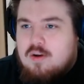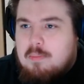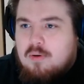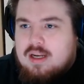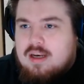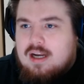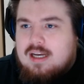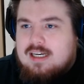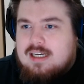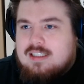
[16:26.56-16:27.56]
You were born in
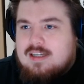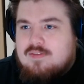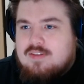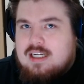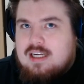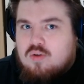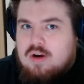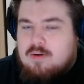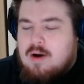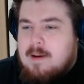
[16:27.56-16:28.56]

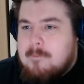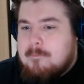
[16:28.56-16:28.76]
1973, right?